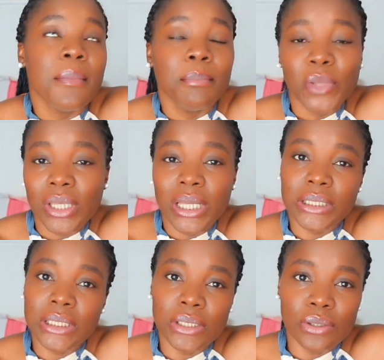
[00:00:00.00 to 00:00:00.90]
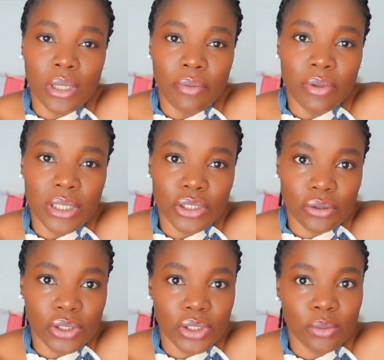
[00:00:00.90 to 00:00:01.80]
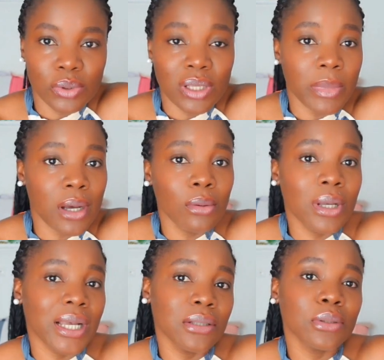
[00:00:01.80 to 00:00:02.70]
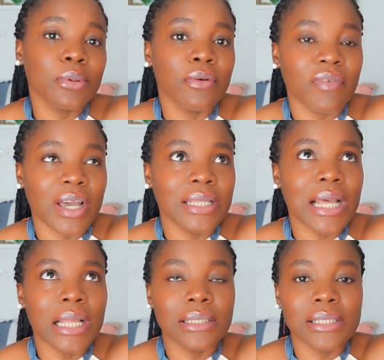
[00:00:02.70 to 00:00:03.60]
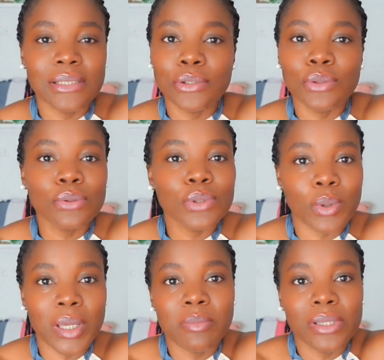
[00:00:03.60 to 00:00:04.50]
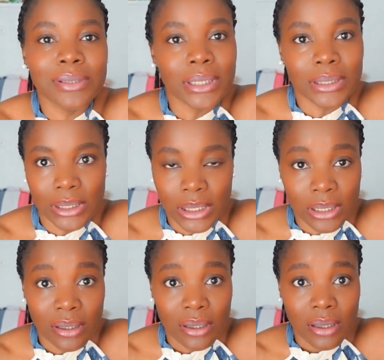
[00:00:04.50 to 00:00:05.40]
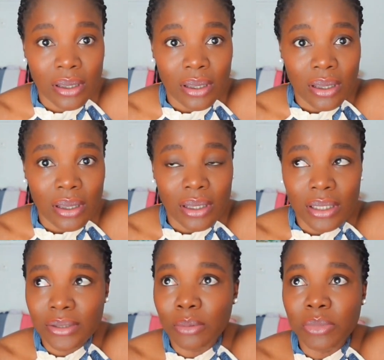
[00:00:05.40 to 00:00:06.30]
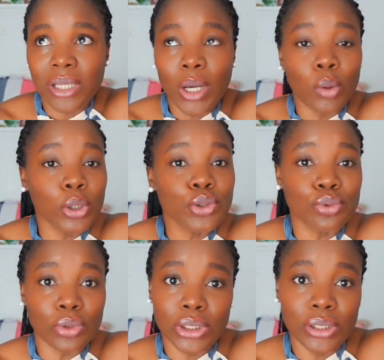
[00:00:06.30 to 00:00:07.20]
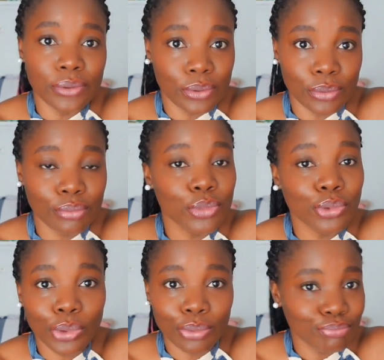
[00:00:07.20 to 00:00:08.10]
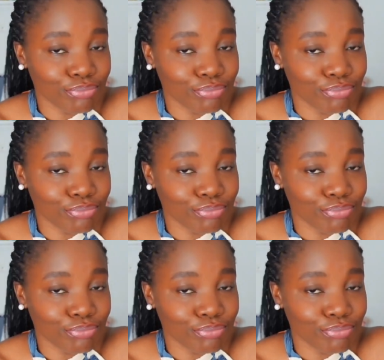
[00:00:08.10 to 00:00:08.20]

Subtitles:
me getting into a relationship with a man who cannot provide at least 2 square meals a day is something I want to rush into. No,